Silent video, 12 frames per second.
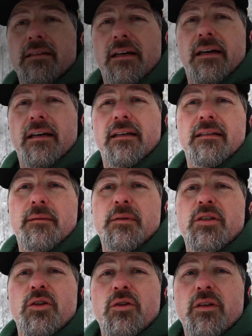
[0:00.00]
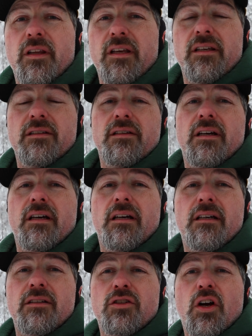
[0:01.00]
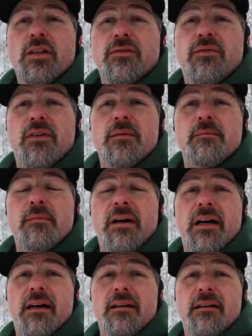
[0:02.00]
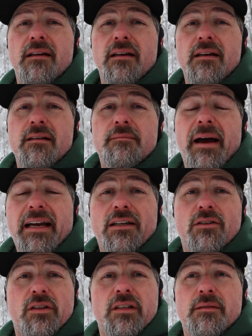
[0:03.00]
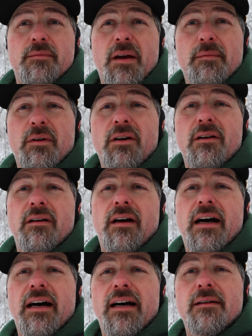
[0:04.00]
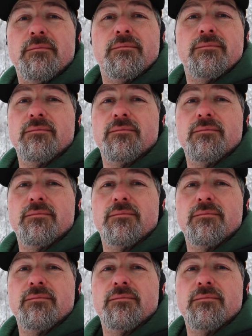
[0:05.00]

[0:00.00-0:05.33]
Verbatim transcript: Uh, number two are these uh, shots from uh, back in early September um,